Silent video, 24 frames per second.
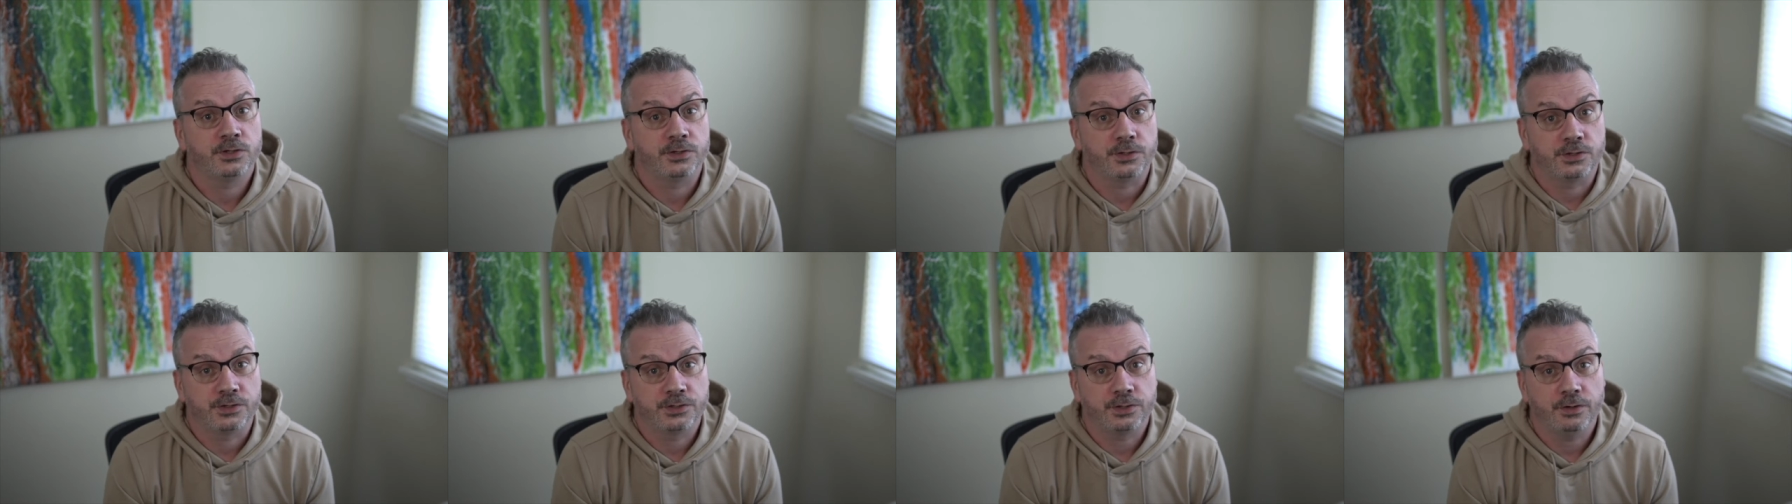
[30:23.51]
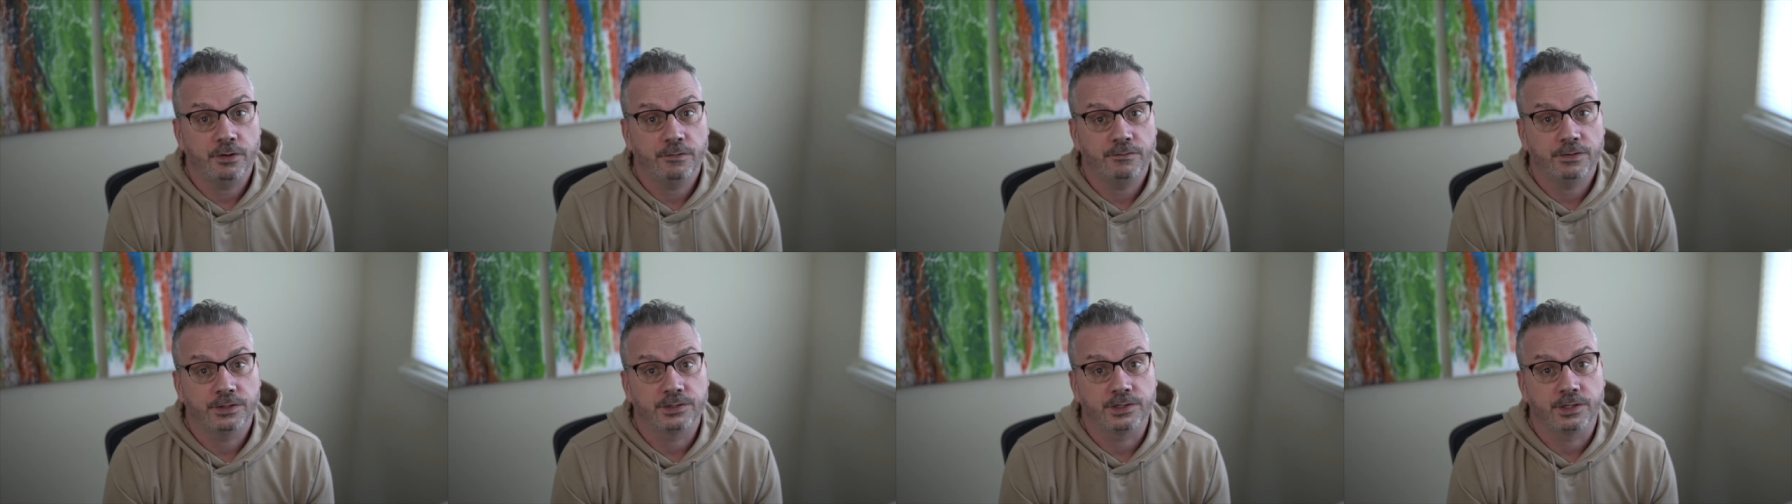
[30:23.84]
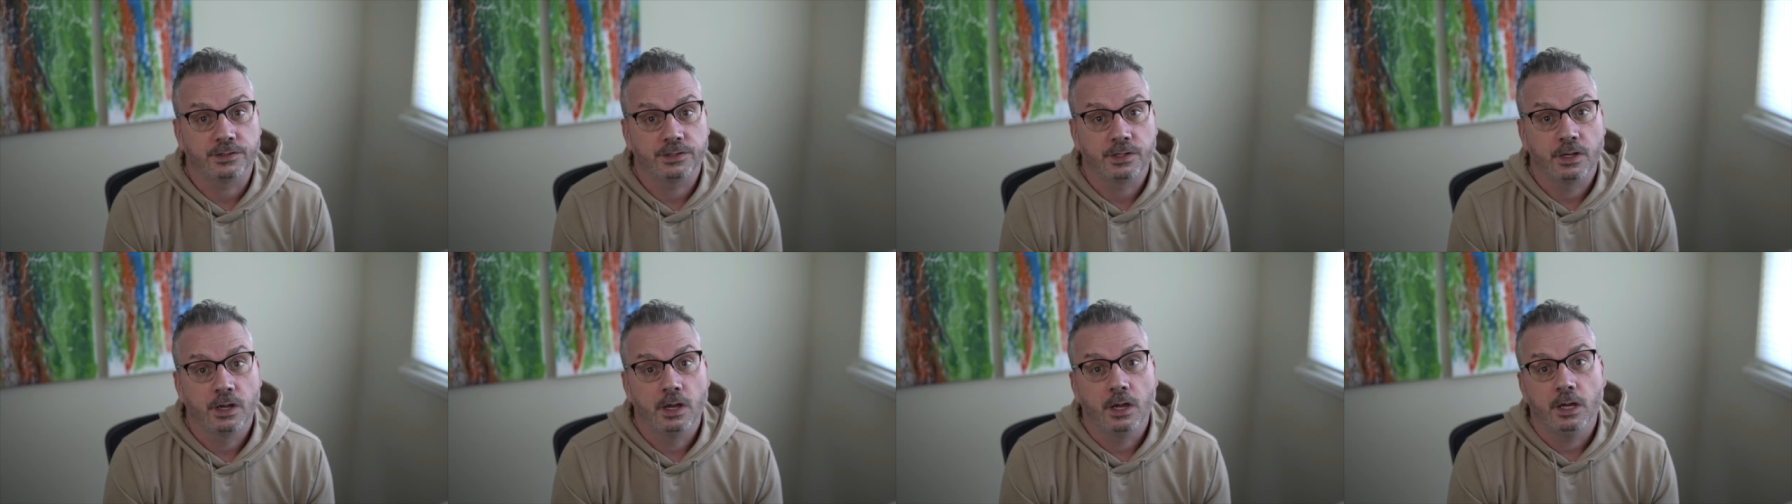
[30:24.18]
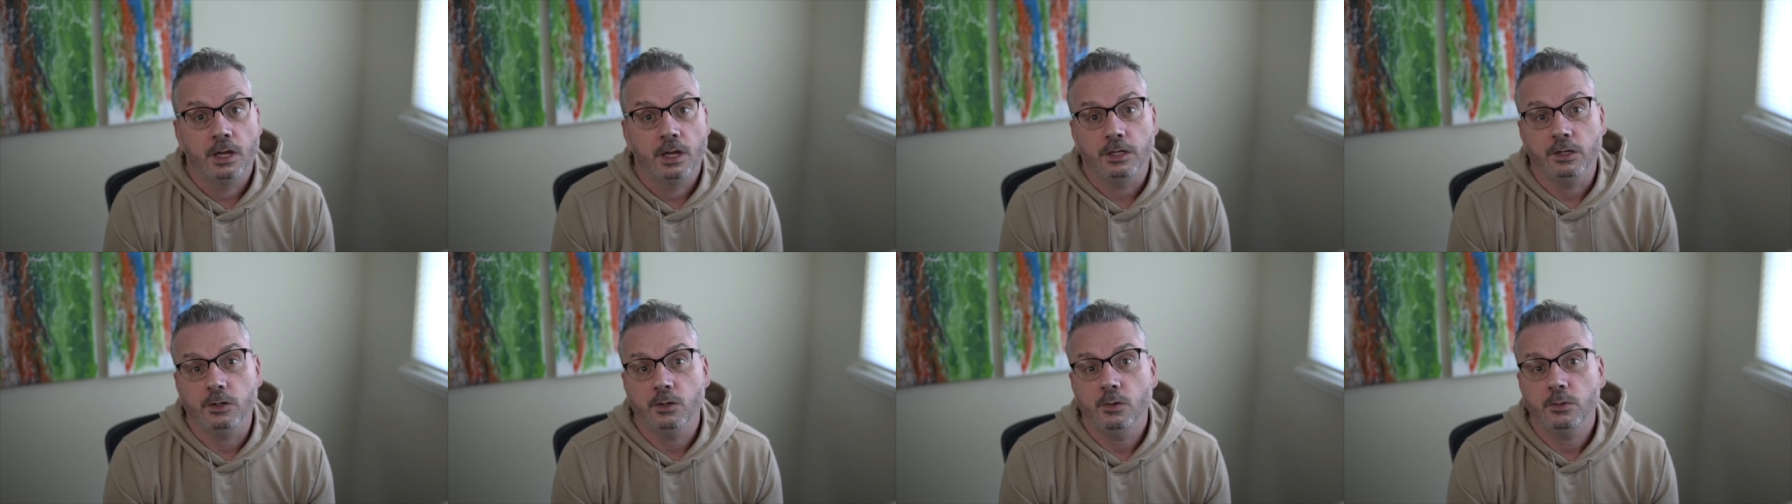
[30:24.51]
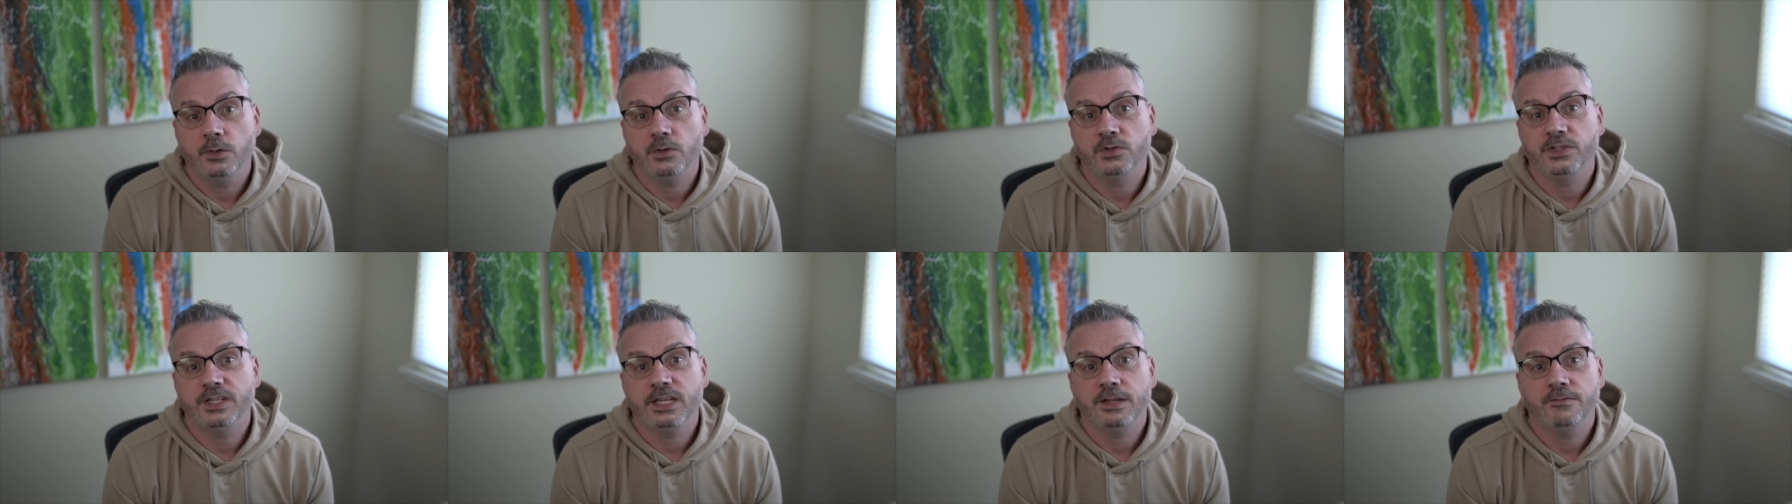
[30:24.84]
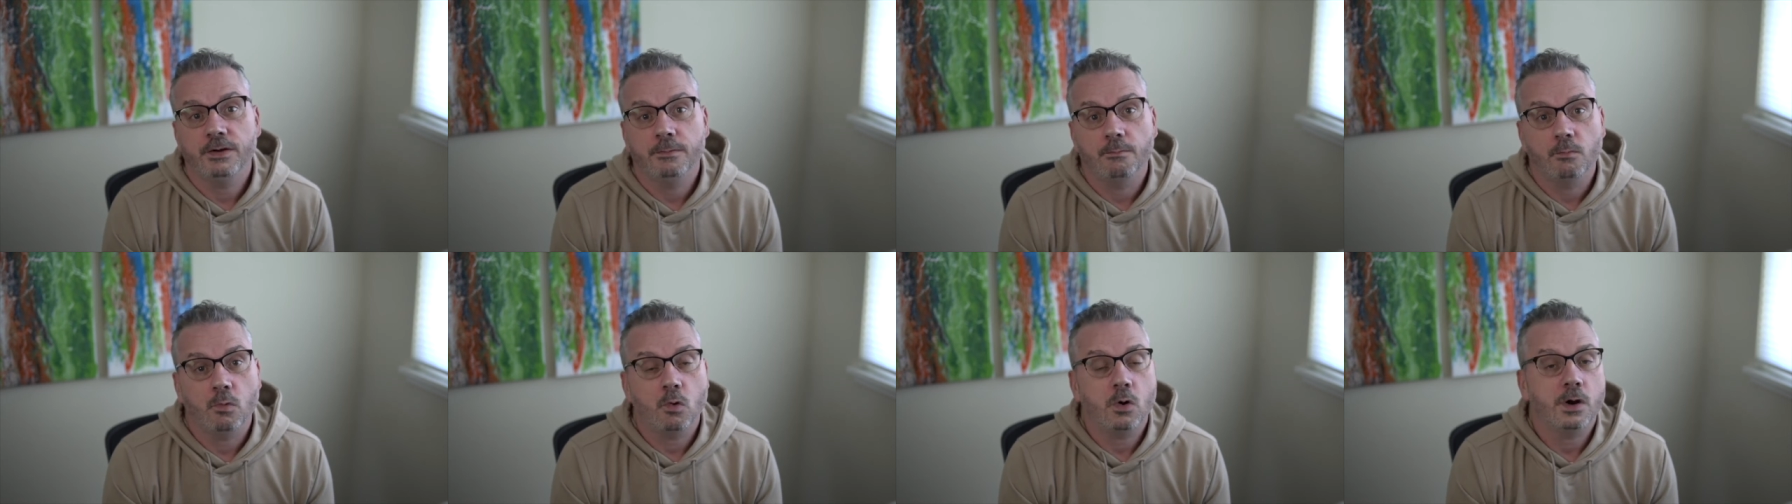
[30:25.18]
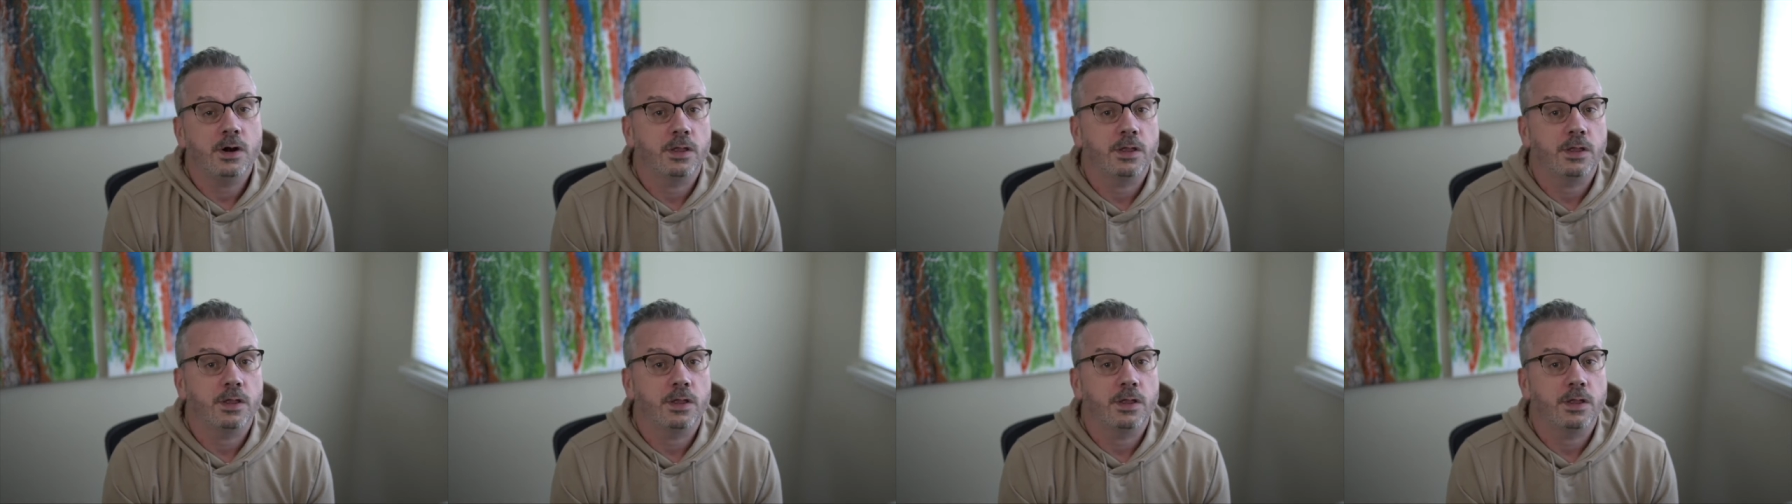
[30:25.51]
or services, you know there's even more to the